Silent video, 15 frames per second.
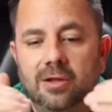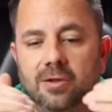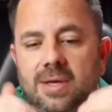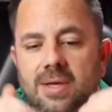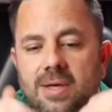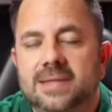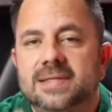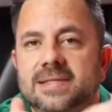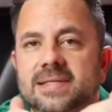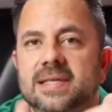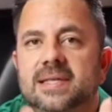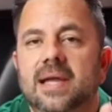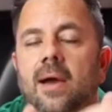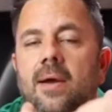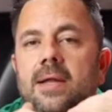you need to
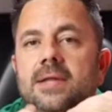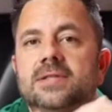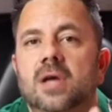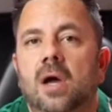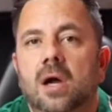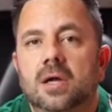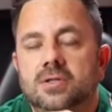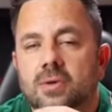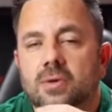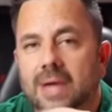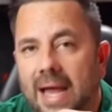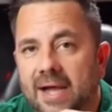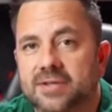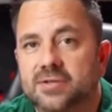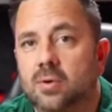sit down and talk to an
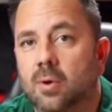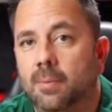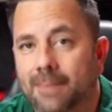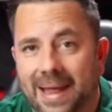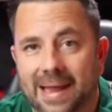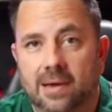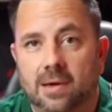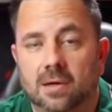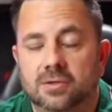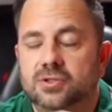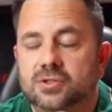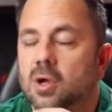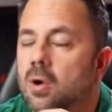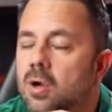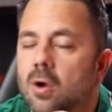actual banker.
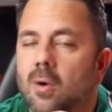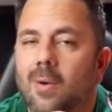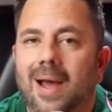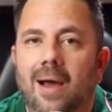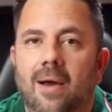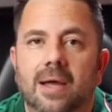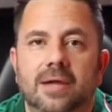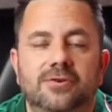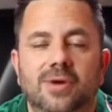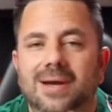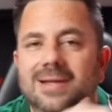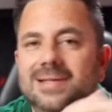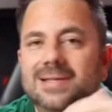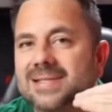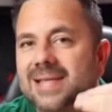Don't go out and try
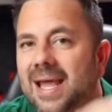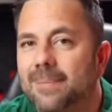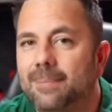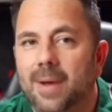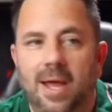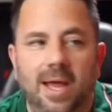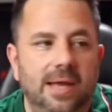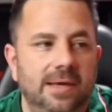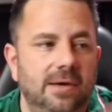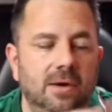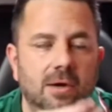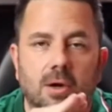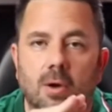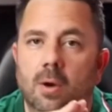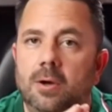to escape
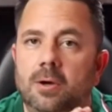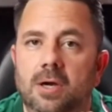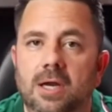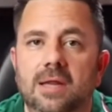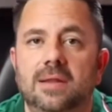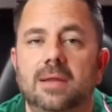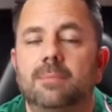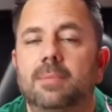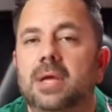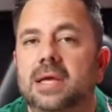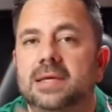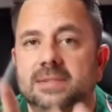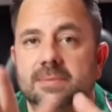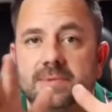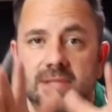behind it or go underneath it,
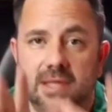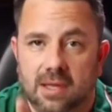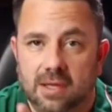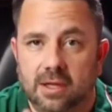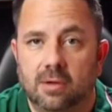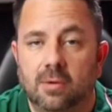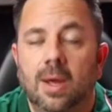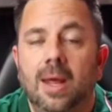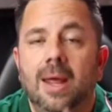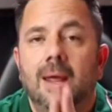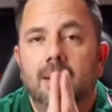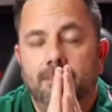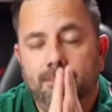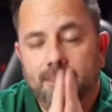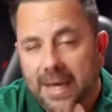because I'm telling you,
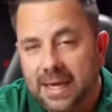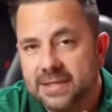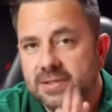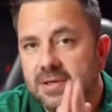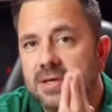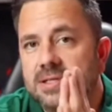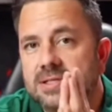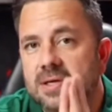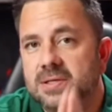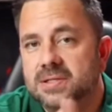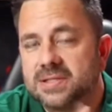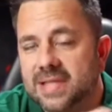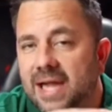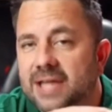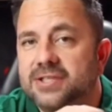banks are going to
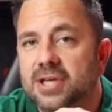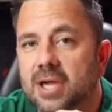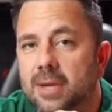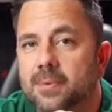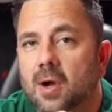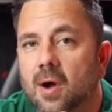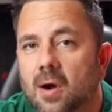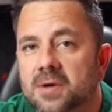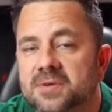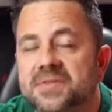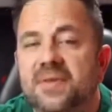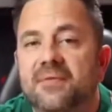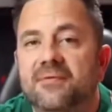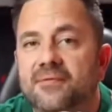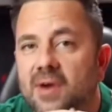start snatching up
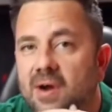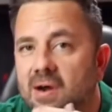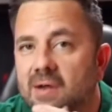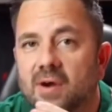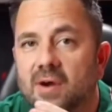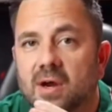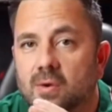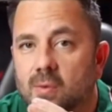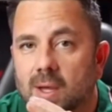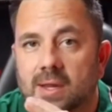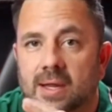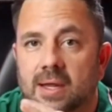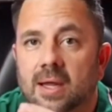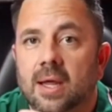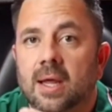cars very, very
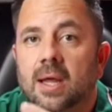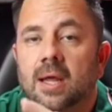quickly.